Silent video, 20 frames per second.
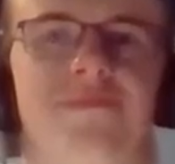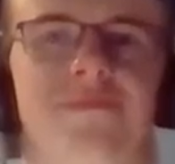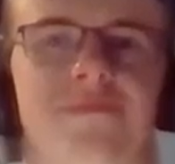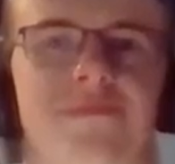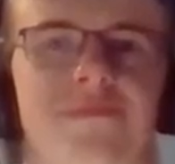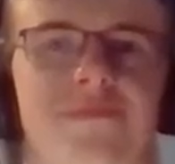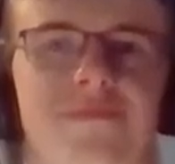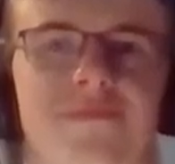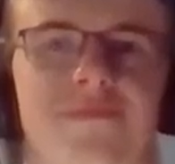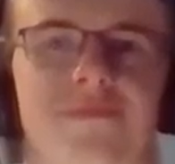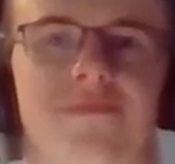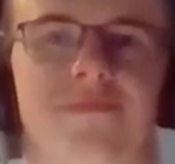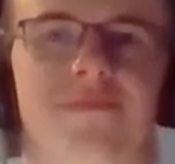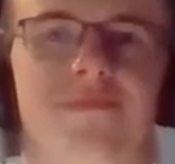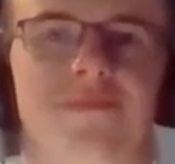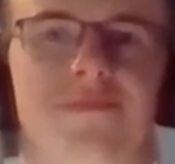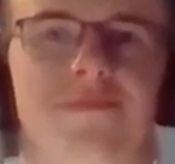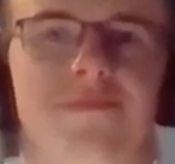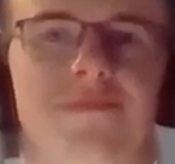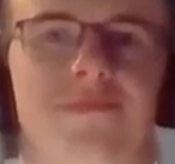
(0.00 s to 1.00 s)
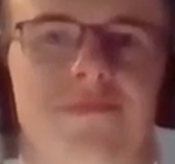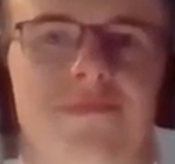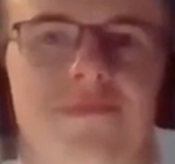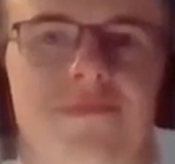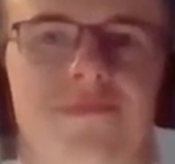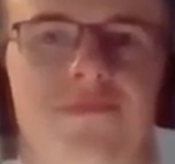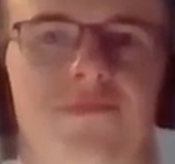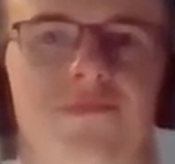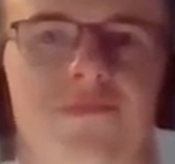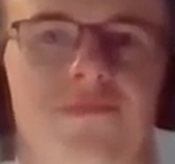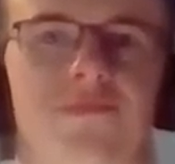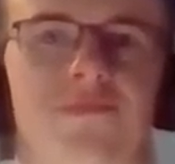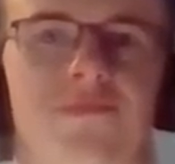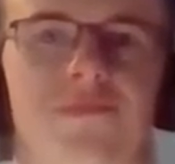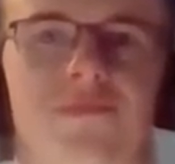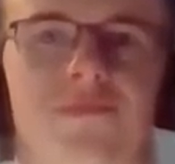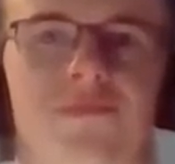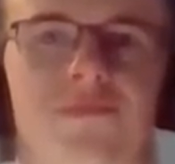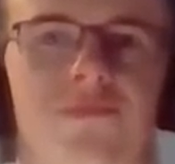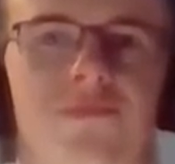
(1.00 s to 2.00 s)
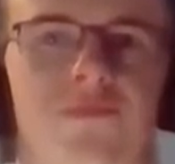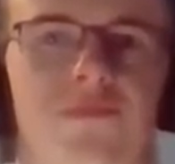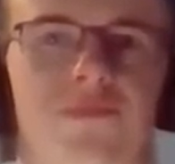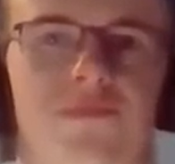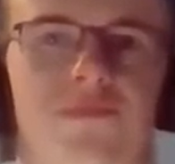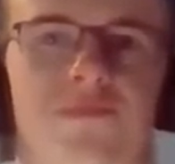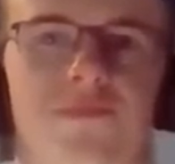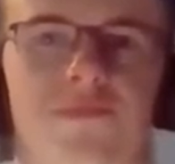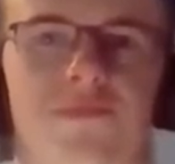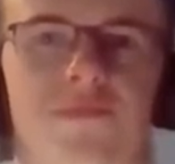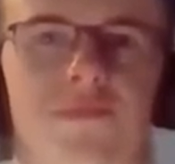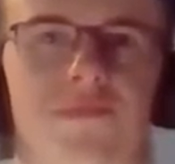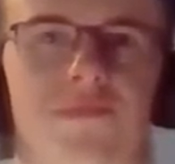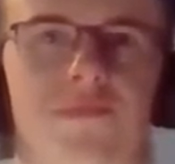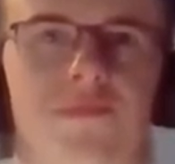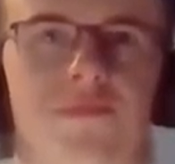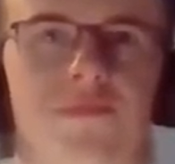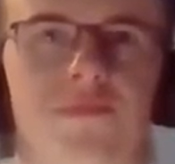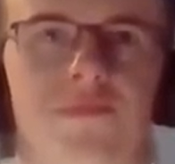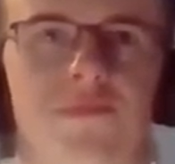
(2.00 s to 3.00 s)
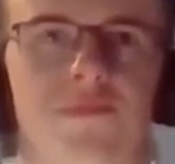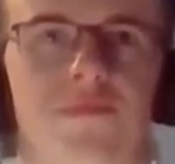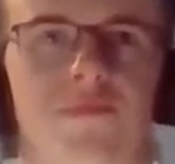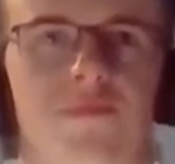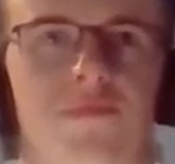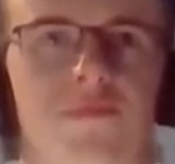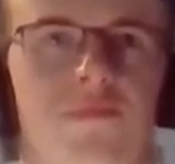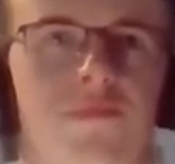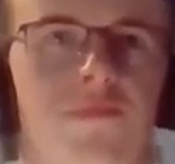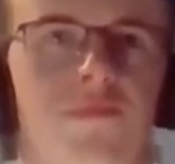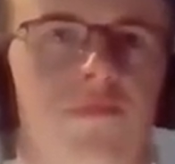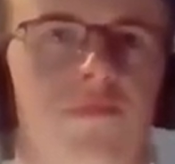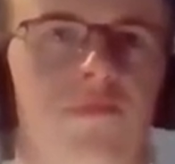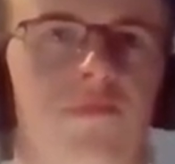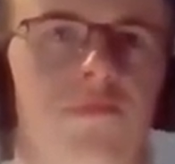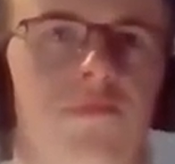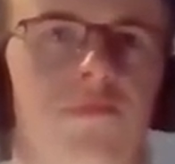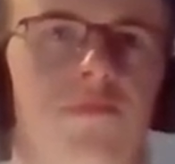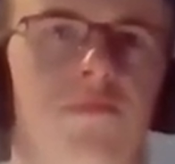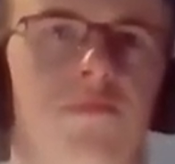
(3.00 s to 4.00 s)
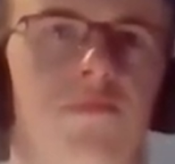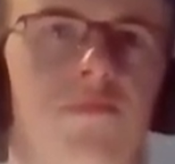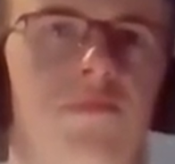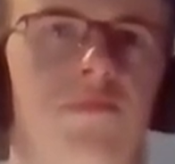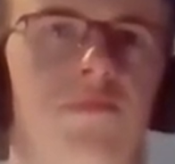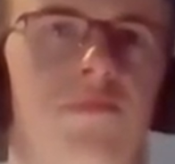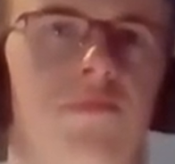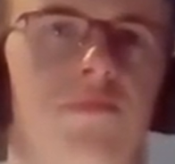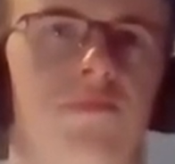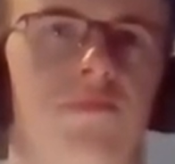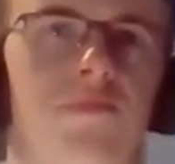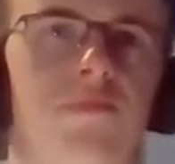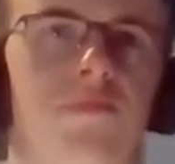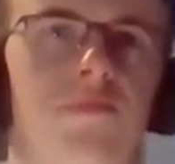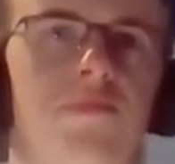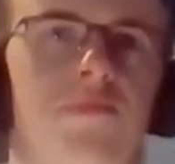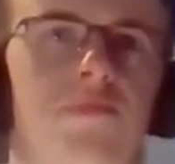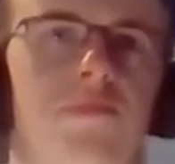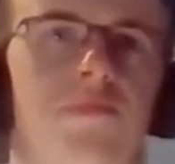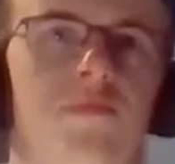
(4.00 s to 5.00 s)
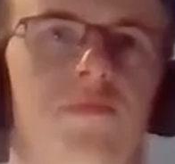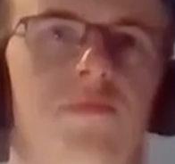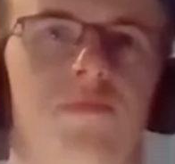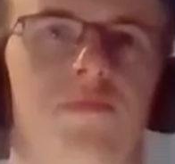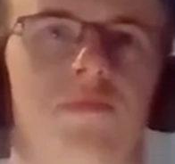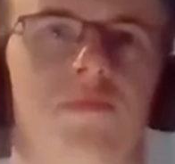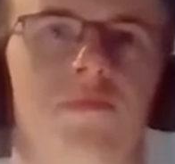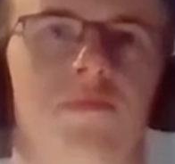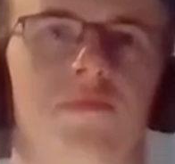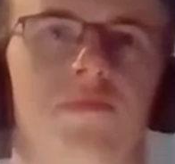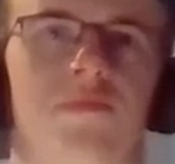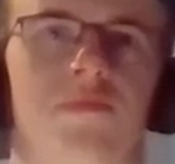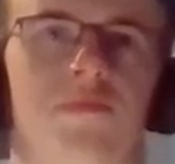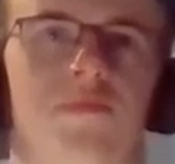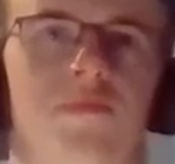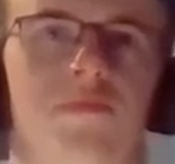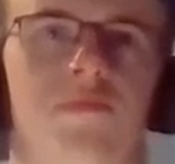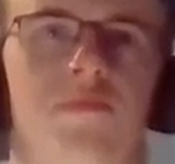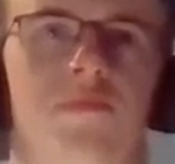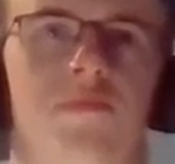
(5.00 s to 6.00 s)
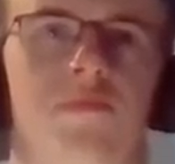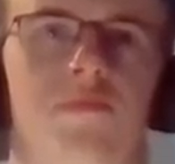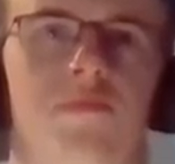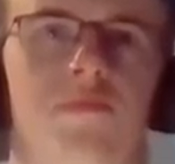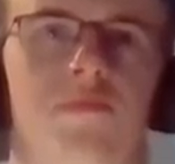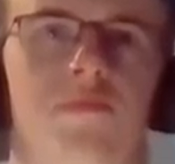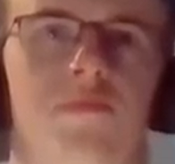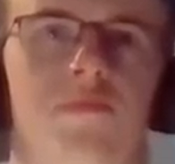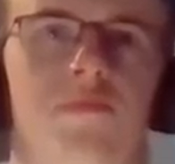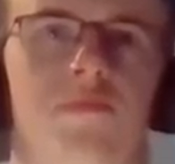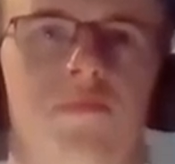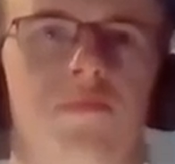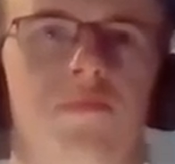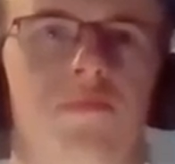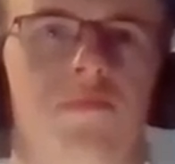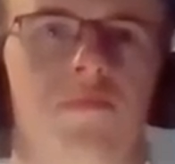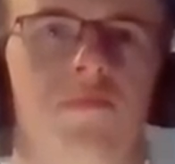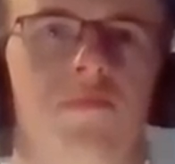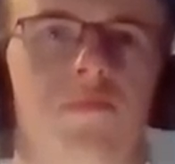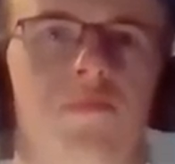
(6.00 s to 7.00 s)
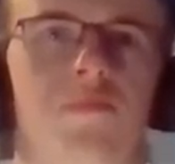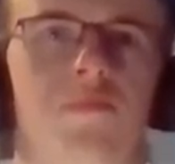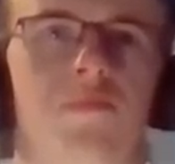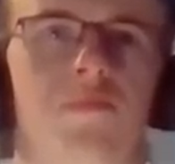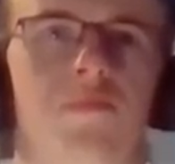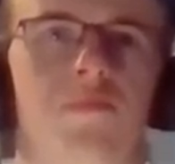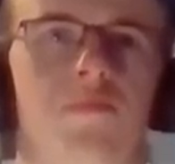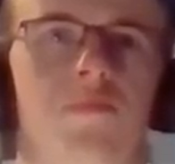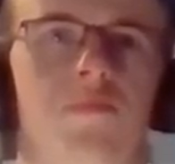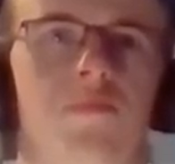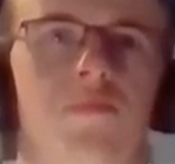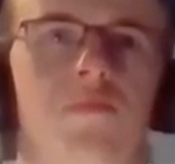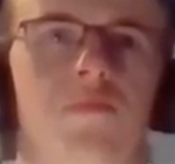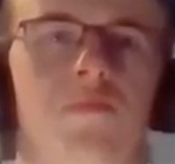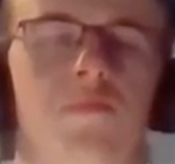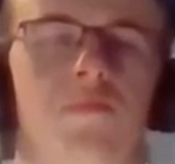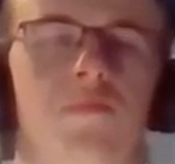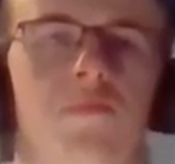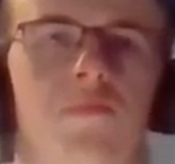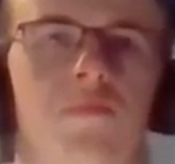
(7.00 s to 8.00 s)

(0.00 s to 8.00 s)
(silent)